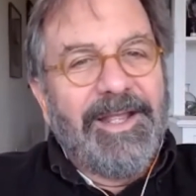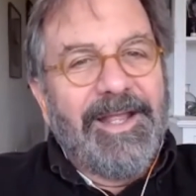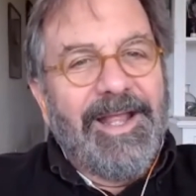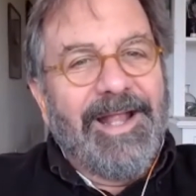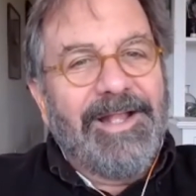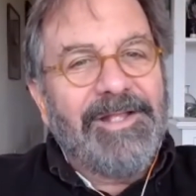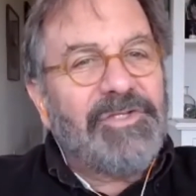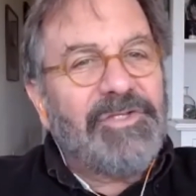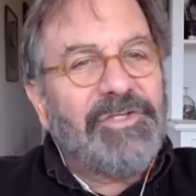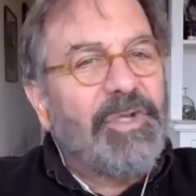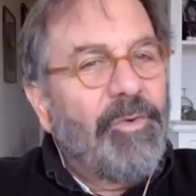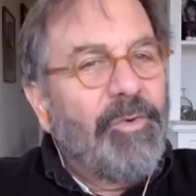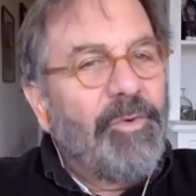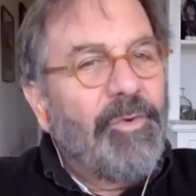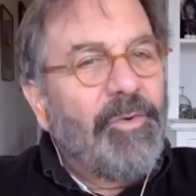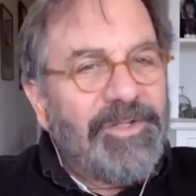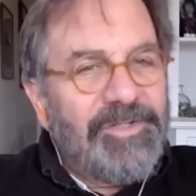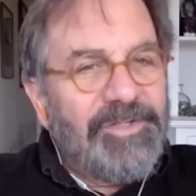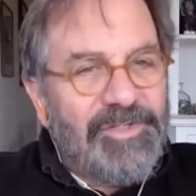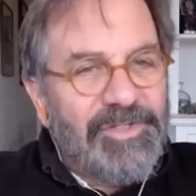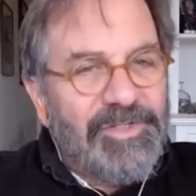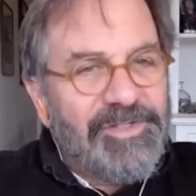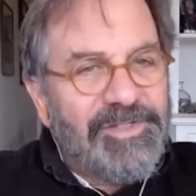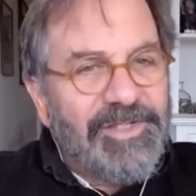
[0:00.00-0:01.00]
And so it's
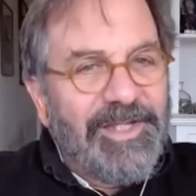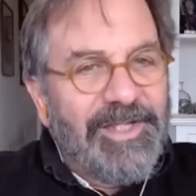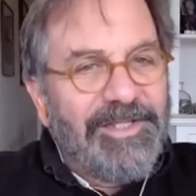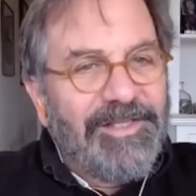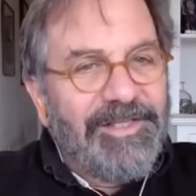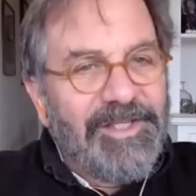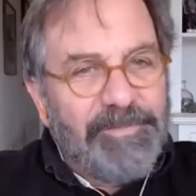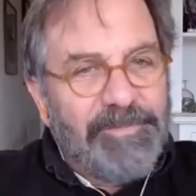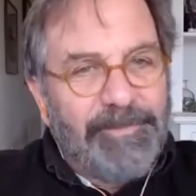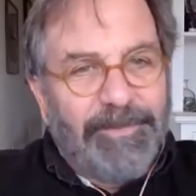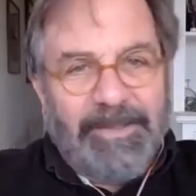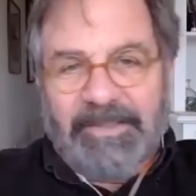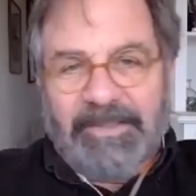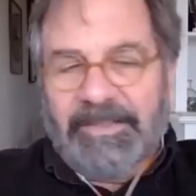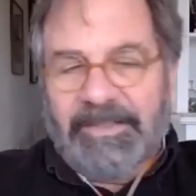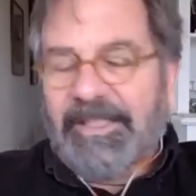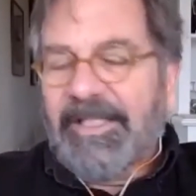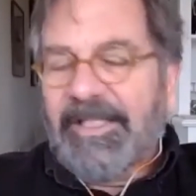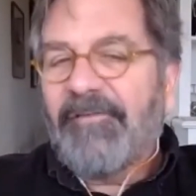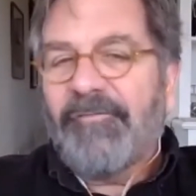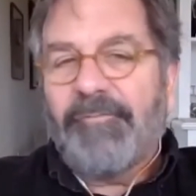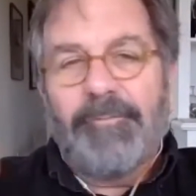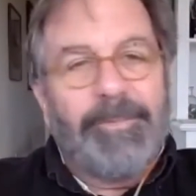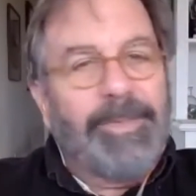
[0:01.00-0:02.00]
just like this
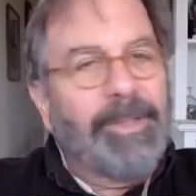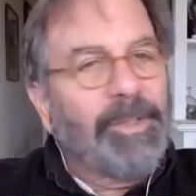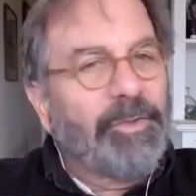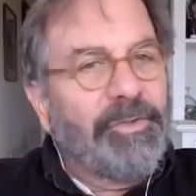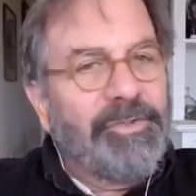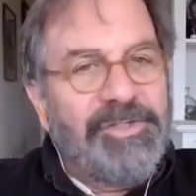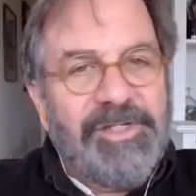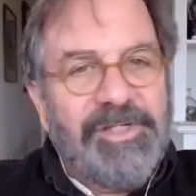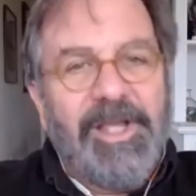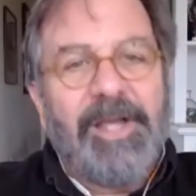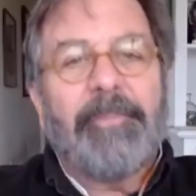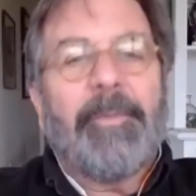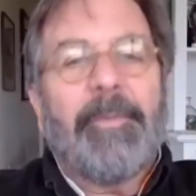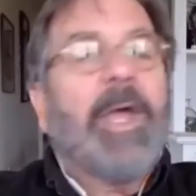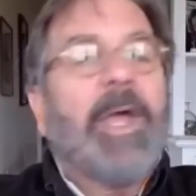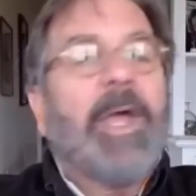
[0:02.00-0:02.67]
belief builds up.